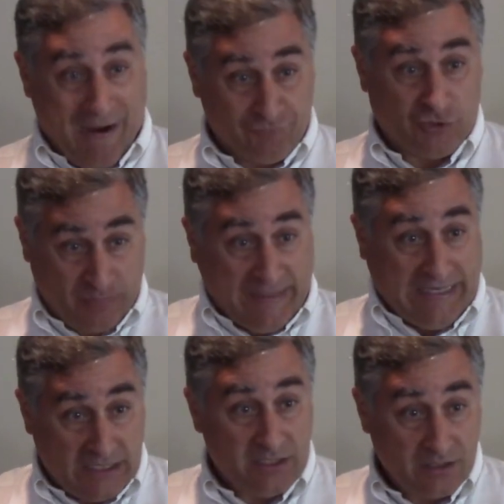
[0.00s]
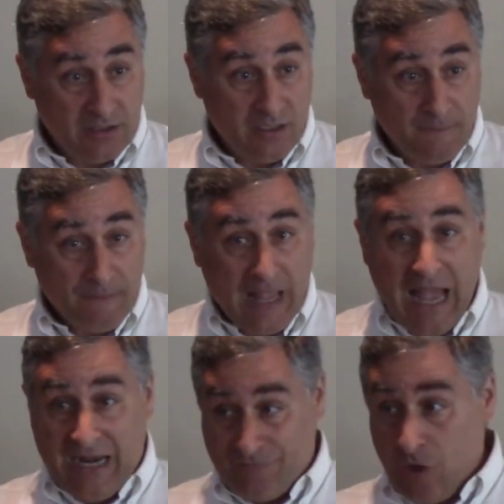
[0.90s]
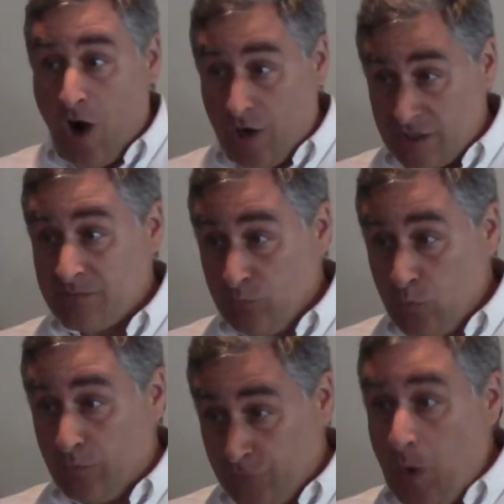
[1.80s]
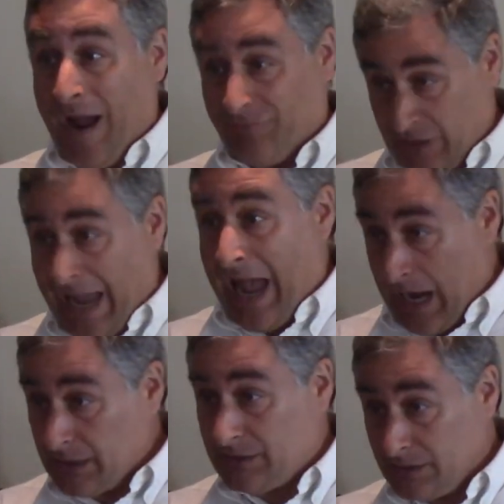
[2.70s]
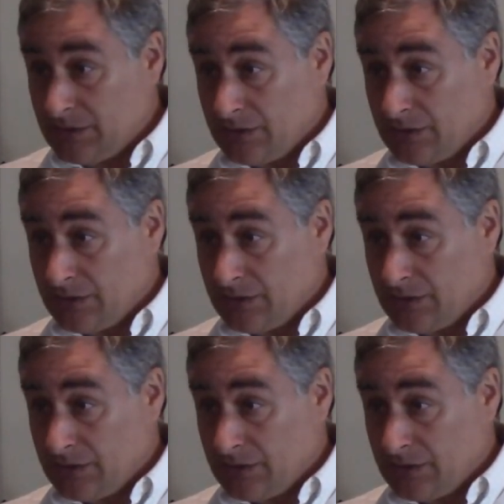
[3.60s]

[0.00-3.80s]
have to speak. And if your heart is moved, you have to act.